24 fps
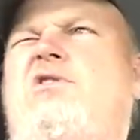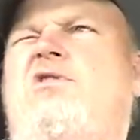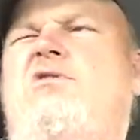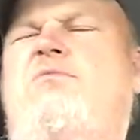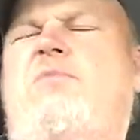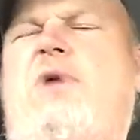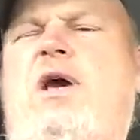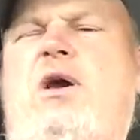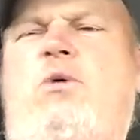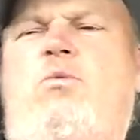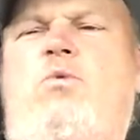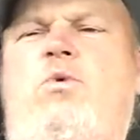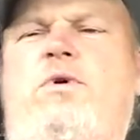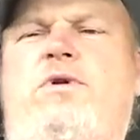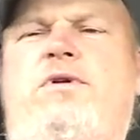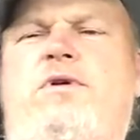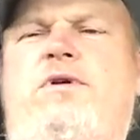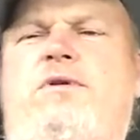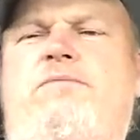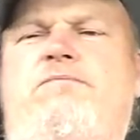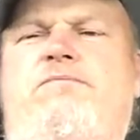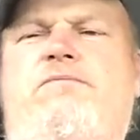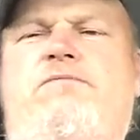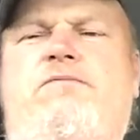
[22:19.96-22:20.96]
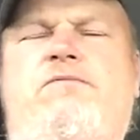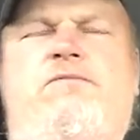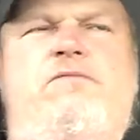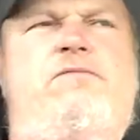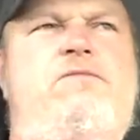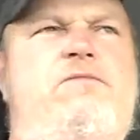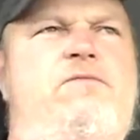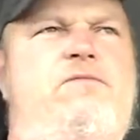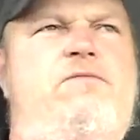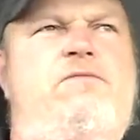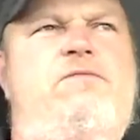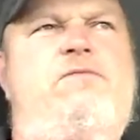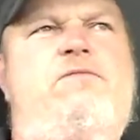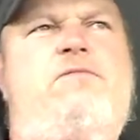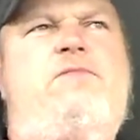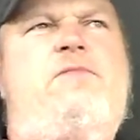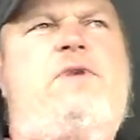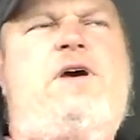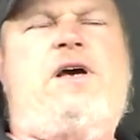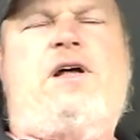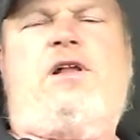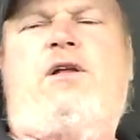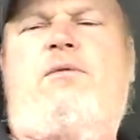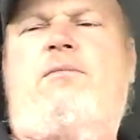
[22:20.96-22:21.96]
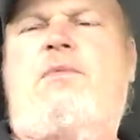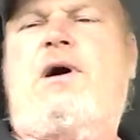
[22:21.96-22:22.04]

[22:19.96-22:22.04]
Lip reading: make wood a hell of a